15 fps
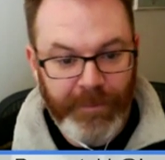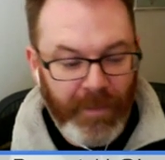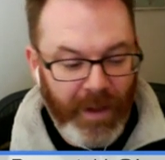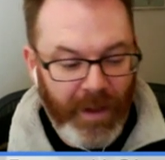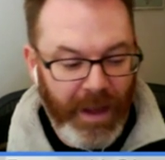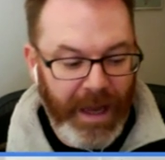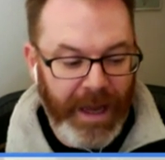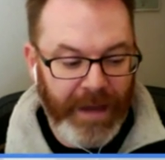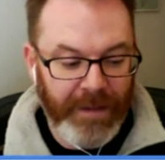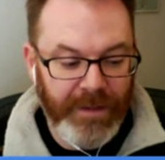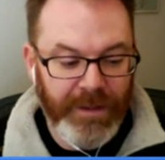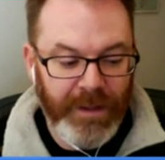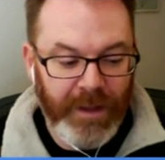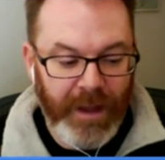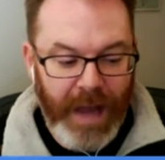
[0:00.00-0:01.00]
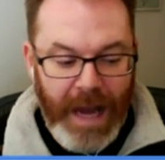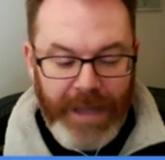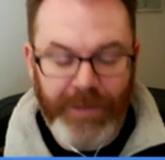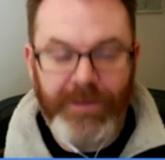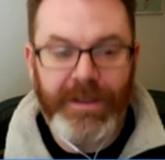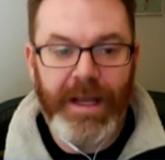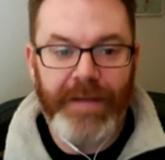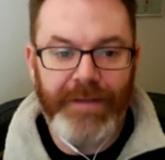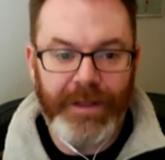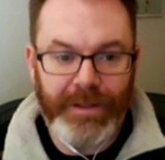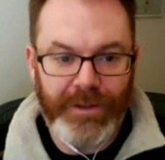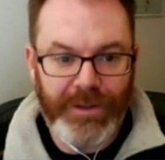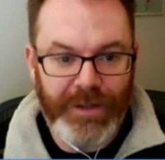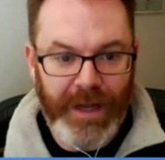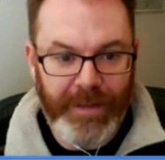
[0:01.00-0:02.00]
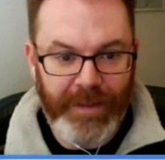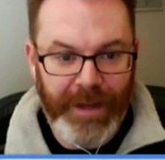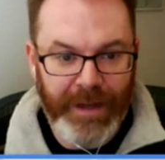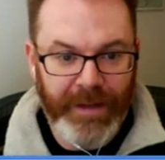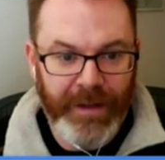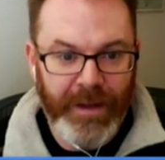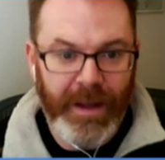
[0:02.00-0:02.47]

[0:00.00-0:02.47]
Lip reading: And and you save it as a JPEG,